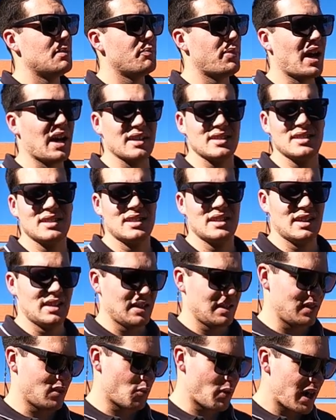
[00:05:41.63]
But
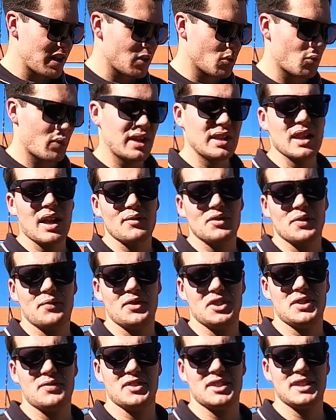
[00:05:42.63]
the way that we love to
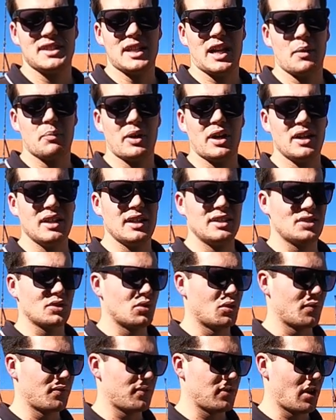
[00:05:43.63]
fish for snapper is
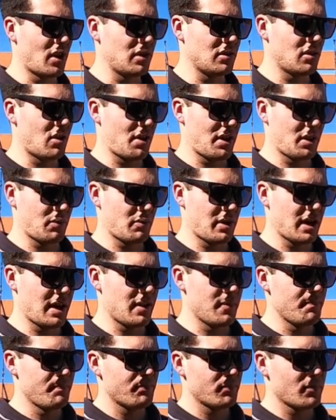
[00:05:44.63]
called float lining, where